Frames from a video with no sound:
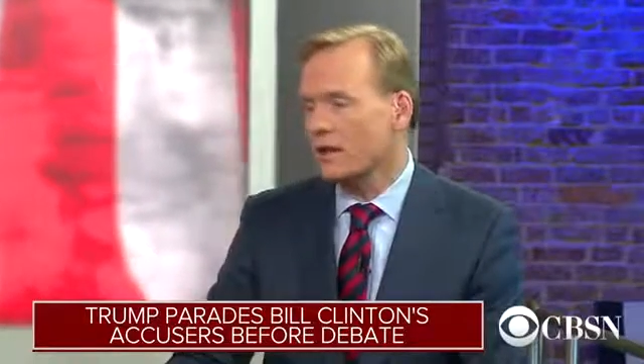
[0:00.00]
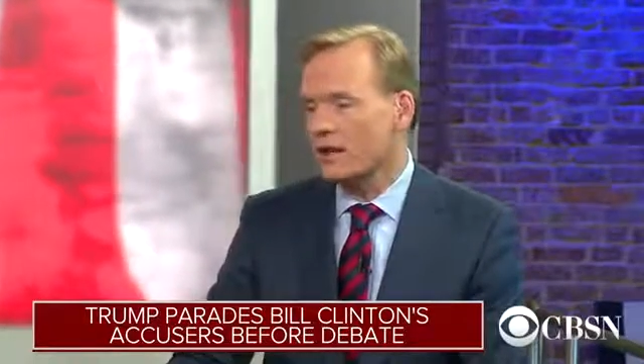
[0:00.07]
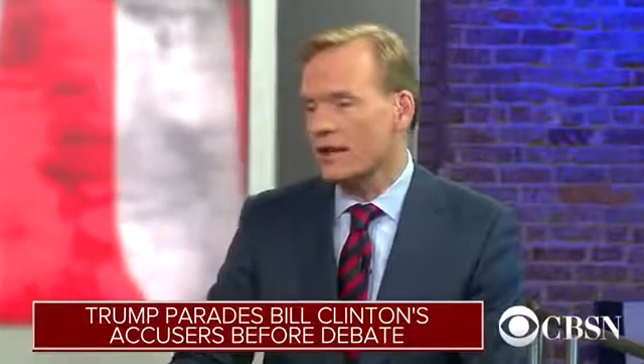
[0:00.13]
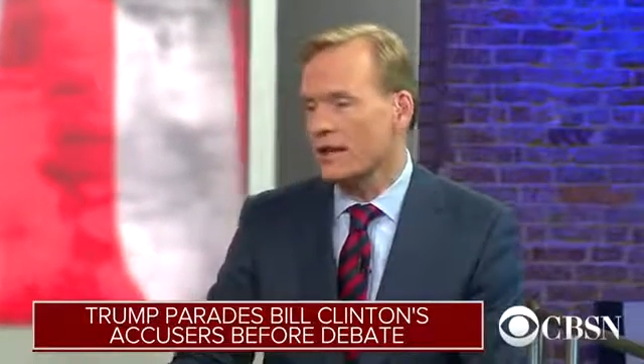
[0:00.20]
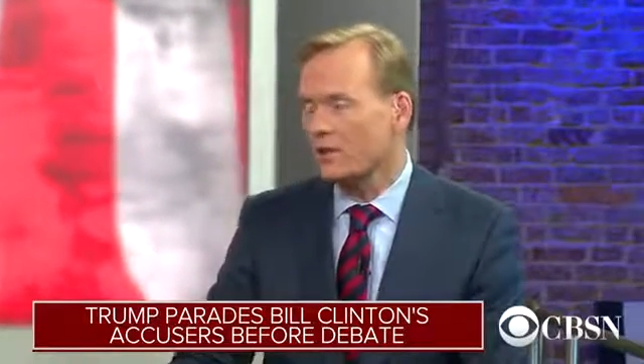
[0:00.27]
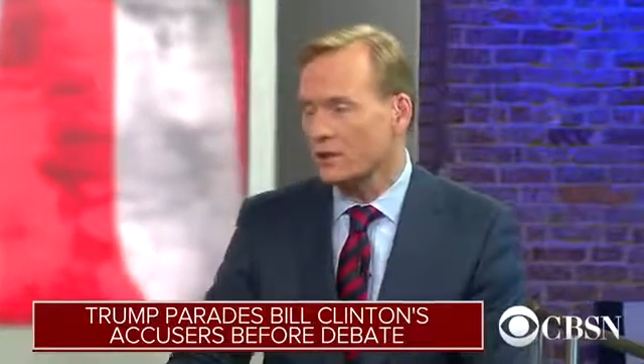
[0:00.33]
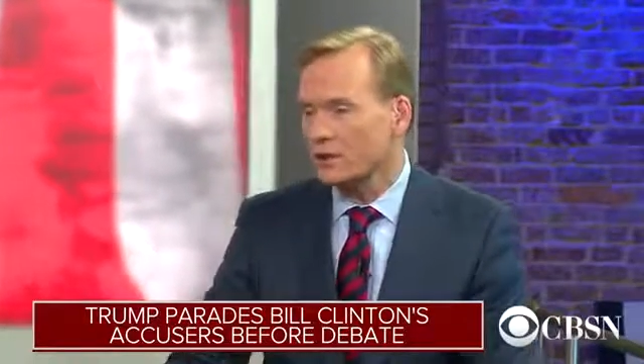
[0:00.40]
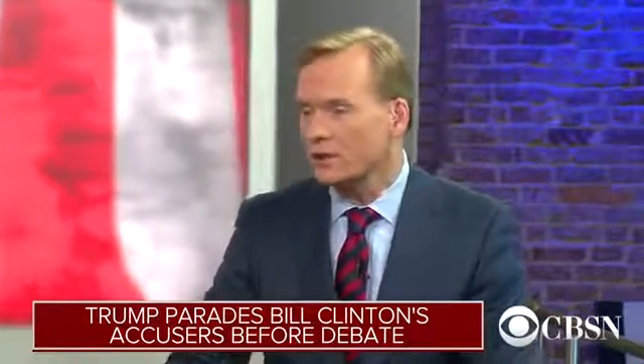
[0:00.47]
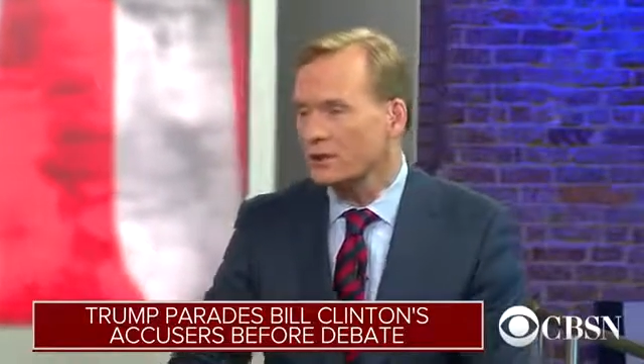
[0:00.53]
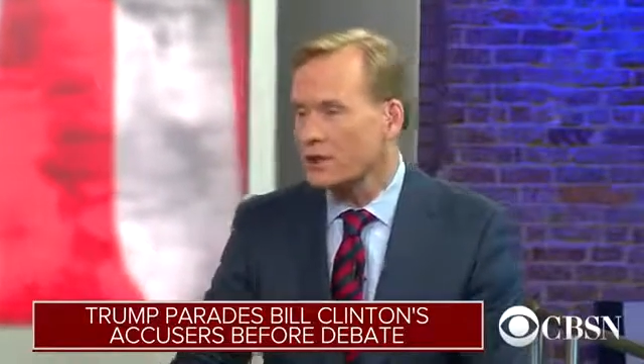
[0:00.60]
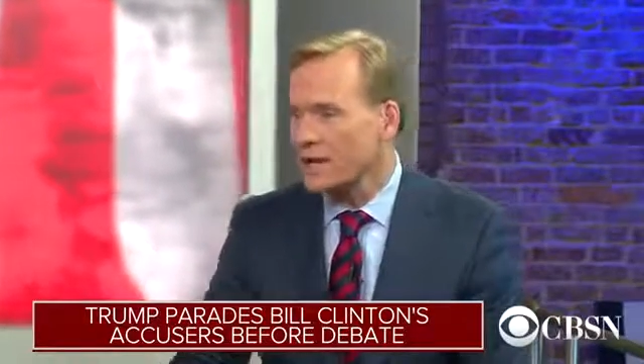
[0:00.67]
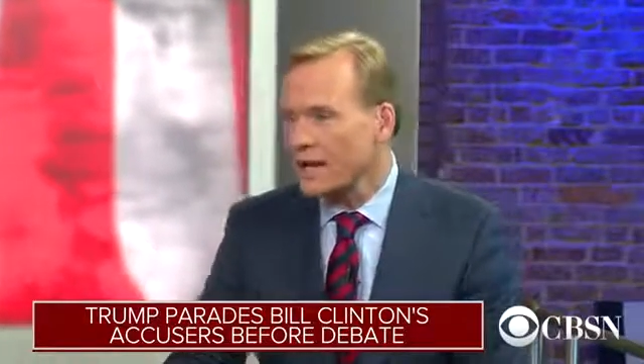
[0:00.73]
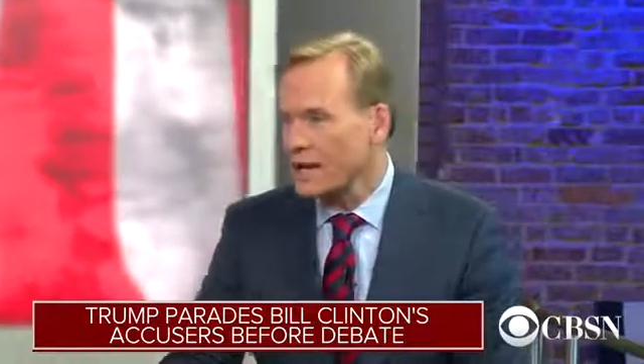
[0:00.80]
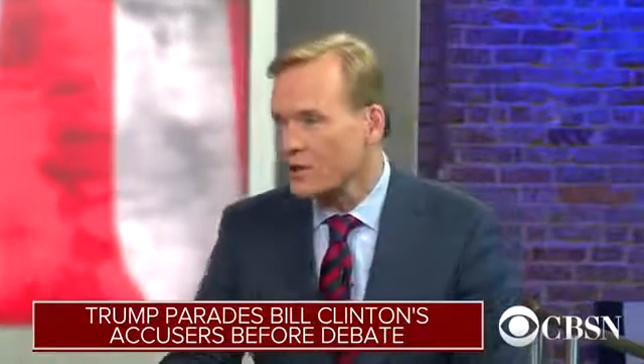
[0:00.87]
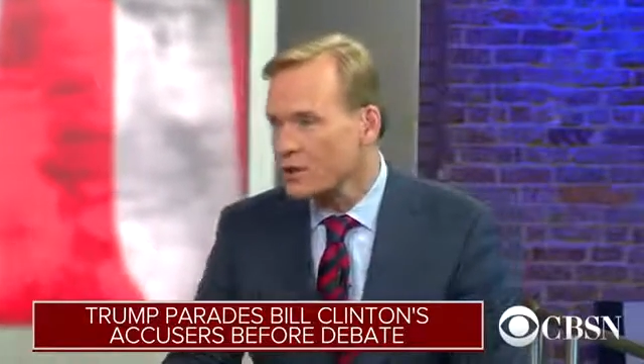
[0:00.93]
They are
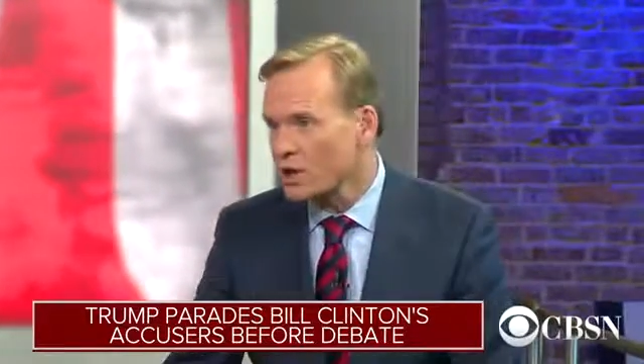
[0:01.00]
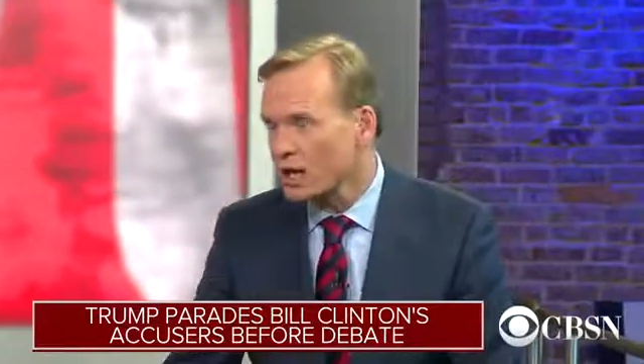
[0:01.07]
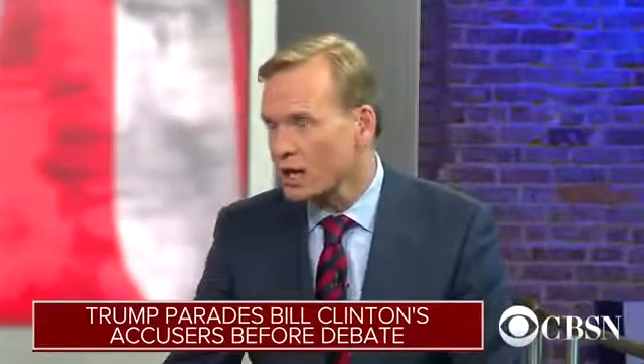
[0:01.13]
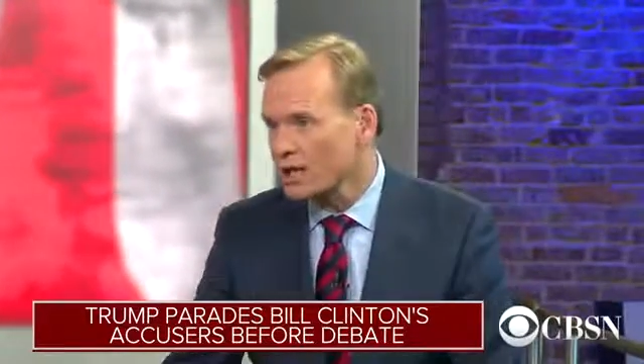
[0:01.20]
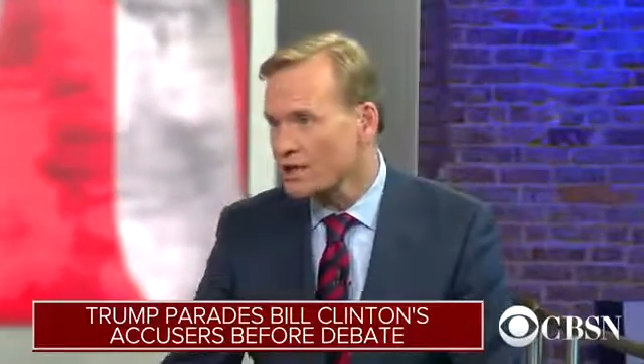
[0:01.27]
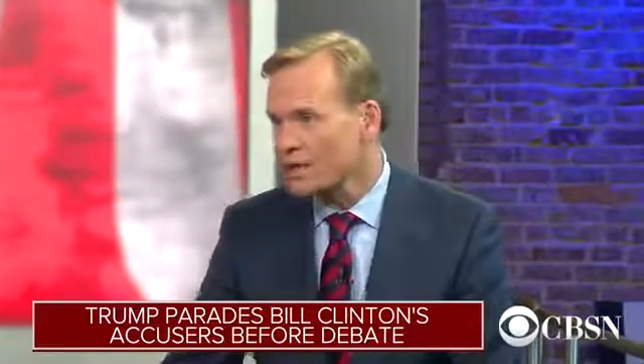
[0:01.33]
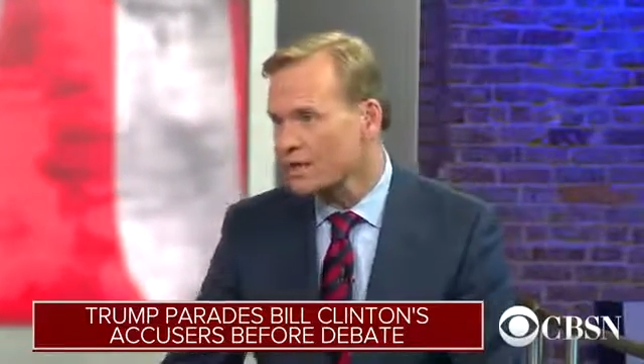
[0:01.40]
newly energized. They